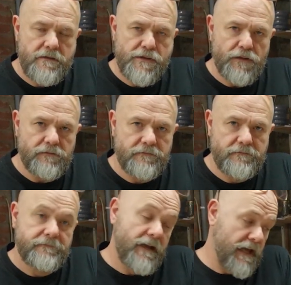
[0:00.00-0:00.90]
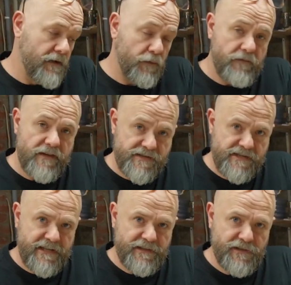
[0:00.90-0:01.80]
so over this
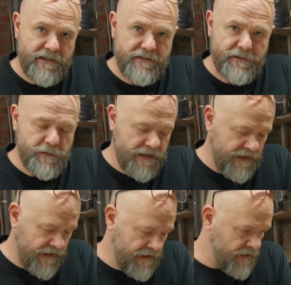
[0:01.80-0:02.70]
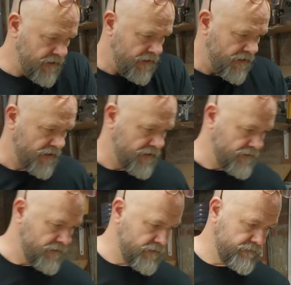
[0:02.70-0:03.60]
side now. Okay,
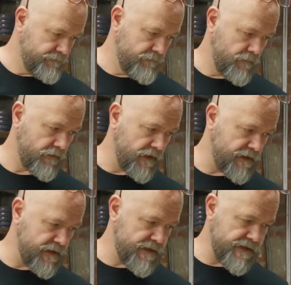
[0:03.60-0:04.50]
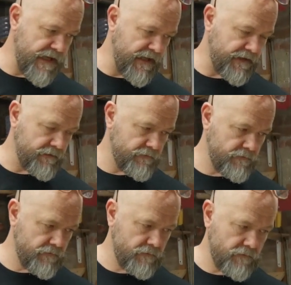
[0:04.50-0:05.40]
we've got this set,
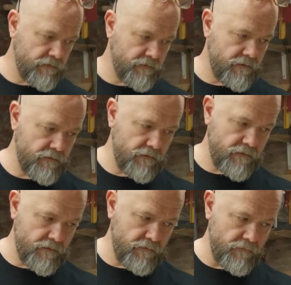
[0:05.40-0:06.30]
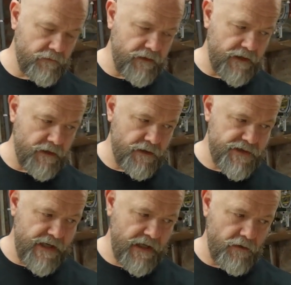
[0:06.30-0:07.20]
we've got our
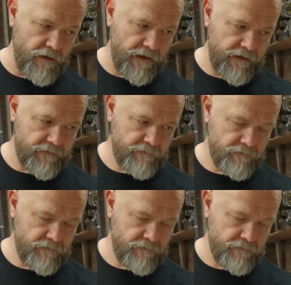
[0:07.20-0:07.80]
jig on.